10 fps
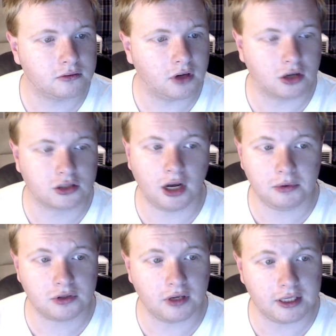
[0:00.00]

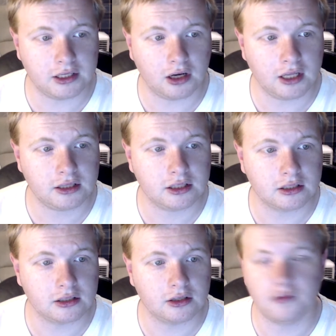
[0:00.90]
October 29th
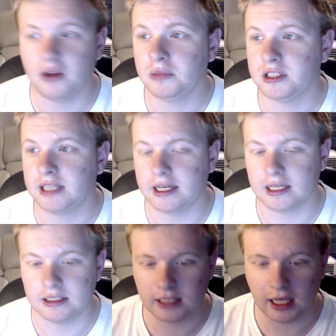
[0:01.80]
to November
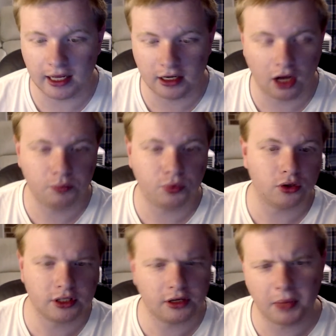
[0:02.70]
2nd, and I
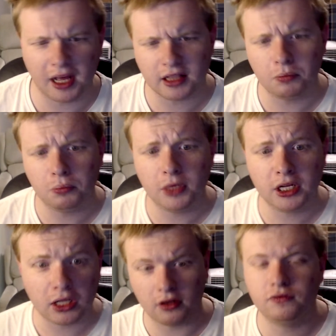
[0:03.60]
bought it about the
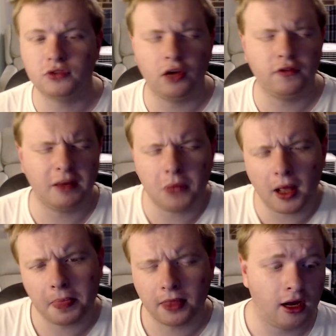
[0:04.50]
middle of
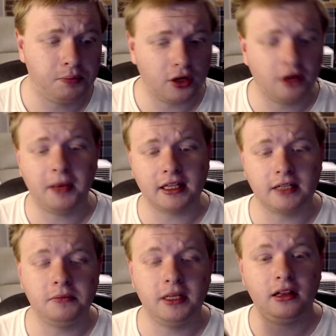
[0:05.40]
November. I bought it about the
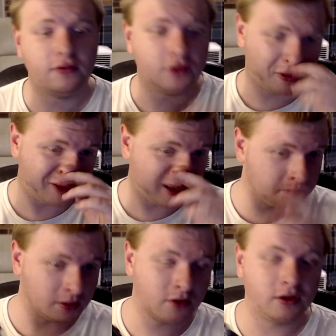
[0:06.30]
middle of
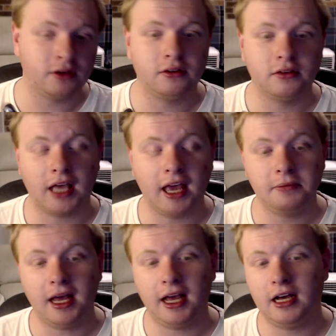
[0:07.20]
November when it
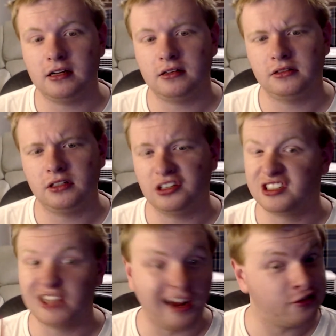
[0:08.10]
came out at the
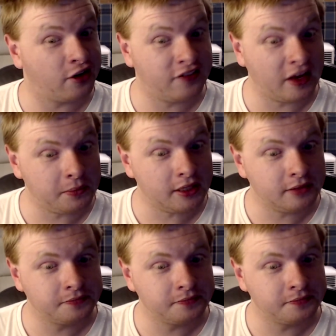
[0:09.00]
start of November.